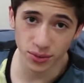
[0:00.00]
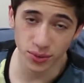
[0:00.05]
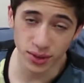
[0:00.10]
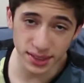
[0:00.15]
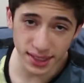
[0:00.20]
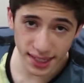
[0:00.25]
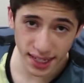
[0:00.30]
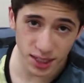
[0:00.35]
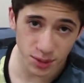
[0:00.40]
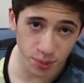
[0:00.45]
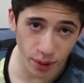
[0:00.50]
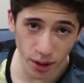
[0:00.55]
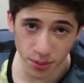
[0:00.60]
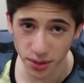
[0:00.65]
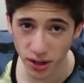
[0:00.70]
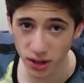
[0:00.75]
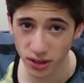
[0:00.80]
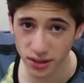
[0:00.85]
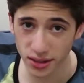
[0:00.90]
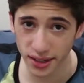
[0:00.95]
Once he gets
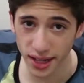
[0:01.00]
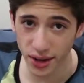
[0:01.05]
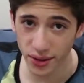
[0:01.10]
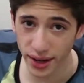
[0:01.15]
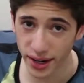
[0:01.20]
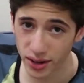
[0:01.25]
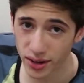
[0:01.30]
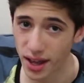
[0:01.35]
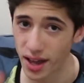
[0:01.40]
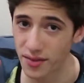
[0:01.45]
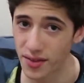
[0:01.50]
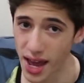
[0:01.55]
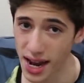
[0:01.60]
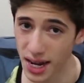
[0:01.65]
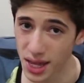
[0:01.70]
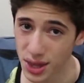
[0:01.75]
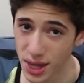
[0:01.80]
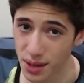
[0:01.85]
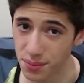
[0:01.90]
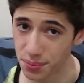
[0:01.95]
Barbaracle out, I don't have
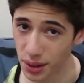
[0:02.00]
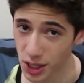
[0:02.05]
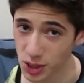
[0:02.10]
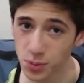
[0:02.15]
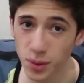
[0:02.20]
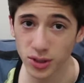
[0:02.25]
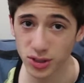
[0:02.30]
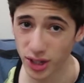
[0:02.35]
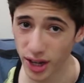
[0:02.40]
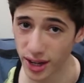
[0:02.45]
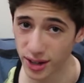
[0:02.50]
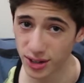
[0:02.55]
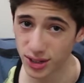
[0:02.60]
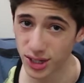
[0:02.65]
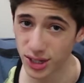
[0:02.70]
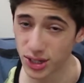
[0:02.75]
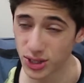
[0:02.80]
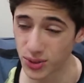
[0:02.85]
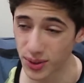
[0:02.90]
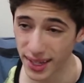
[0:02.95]
anything but special
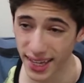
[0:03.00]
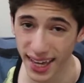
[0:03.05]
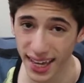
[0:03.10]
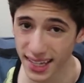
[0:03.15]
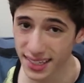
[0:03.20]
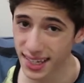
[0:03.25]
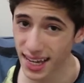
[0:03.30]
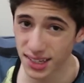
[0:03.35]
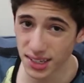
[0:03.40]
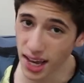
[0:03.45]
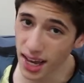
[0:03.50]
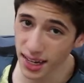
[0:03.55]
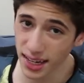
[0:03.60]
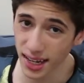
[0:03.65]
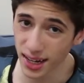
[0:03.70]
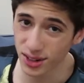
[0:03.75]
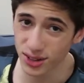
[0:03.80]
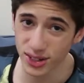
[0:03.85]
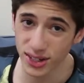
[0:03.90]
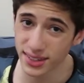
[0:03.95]
energies, so I can't attach any
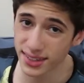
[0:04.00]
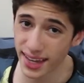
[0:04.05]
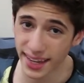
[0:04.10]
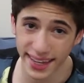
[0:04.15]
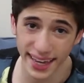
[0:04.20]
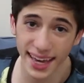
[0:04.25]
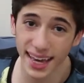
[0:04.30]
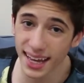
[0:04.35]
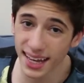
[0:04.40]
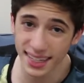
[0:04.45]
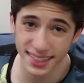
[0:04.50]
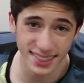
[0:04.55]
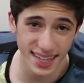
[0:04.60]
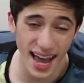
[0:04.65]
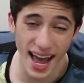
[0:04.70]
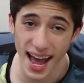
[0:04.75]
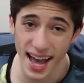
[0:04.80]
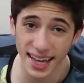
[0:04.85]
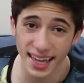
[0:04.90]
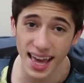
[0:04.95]
energies, I can't
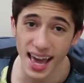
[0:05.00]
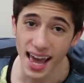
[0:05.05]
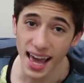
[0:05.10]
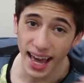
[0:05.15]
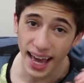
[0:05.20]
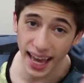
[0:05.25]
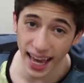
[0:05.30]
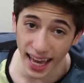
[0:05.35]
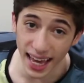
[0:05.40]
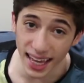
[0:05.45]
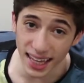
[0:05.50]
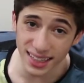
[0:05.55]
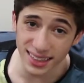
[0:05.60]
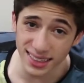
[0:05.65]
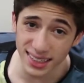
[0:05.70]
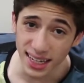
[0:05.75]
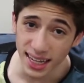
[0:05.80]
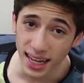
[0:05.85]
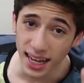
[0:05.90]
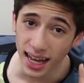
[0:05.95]
attack,
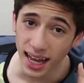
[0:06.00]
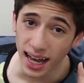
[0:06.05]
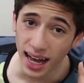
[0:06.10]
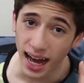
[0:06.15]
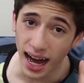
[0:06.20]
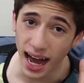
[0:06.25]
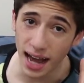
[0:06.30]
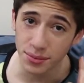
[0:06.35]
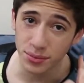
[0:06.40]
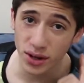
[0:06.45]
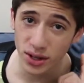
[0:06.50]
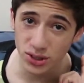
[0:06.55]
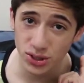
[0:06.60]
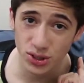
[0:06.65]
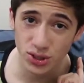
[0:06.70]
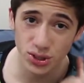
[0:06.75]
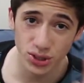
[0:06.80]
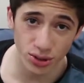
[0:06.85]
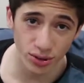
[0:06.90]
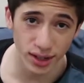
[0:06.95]
and I'm on
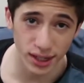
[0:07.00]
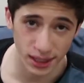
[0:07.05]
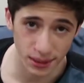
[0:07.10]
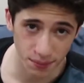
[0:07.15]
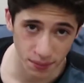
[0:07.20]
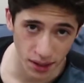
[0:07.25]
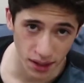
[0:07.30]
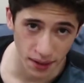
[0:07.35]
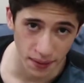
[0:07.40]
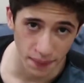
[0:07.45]
stream.